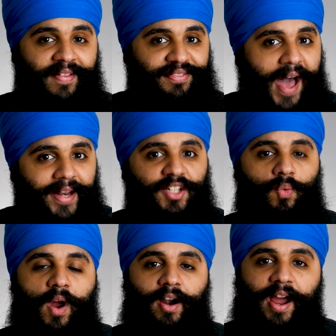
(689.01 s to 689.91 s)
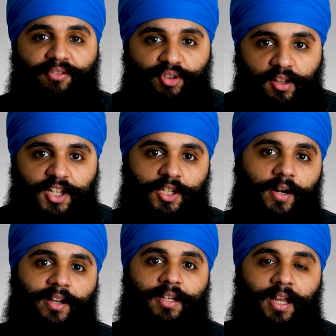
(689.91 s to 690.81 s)
That is where I really
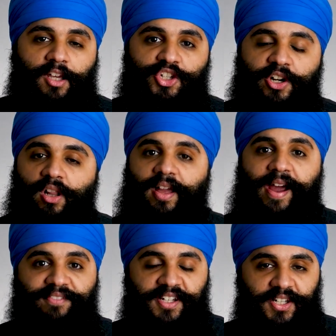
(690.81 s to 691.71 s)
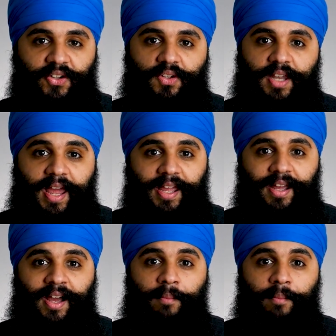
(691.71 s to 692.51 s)
started to daily journal every single day.